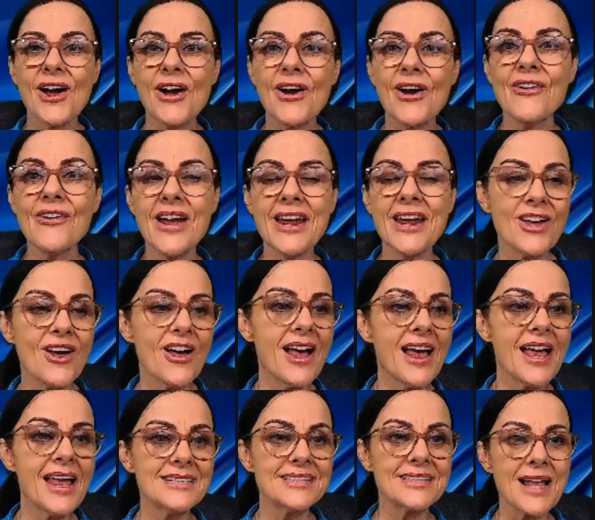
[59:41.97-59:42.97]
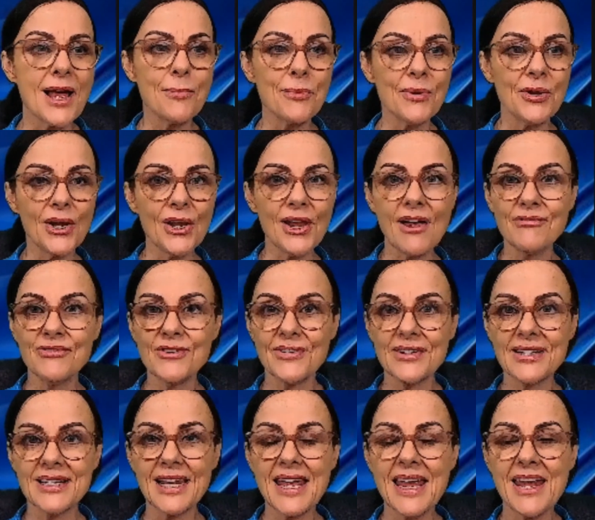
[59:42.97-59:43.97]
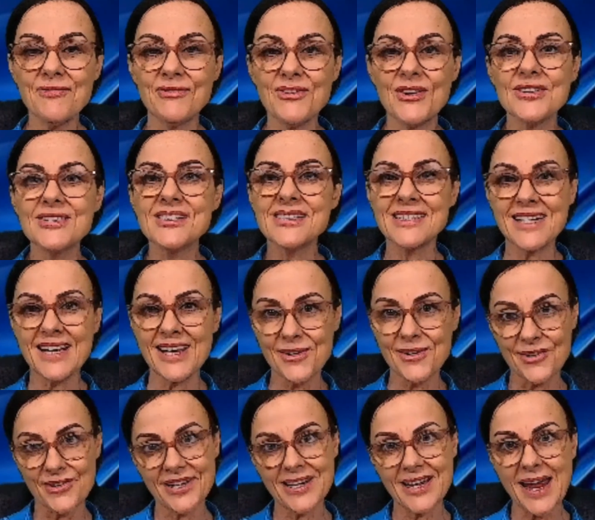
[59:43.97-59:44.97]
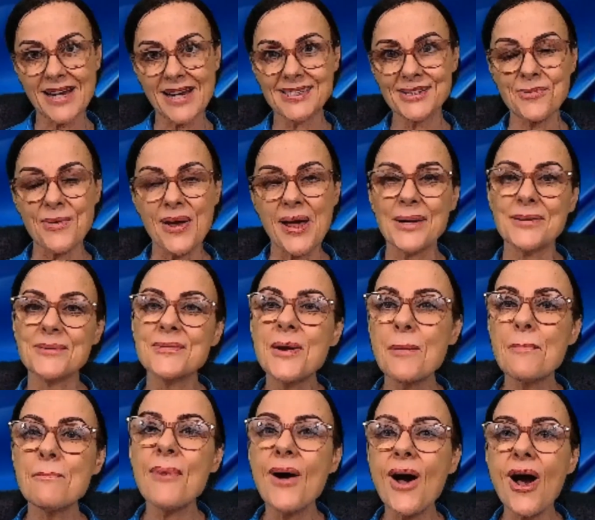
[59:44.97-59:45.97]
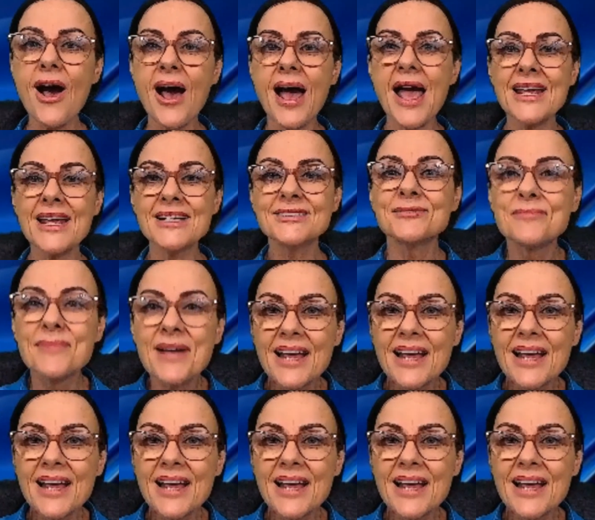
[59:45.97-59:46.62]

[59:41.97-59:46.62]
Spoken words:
All right, guys, I'm going to love you and leave you. See you on the next one. Bye.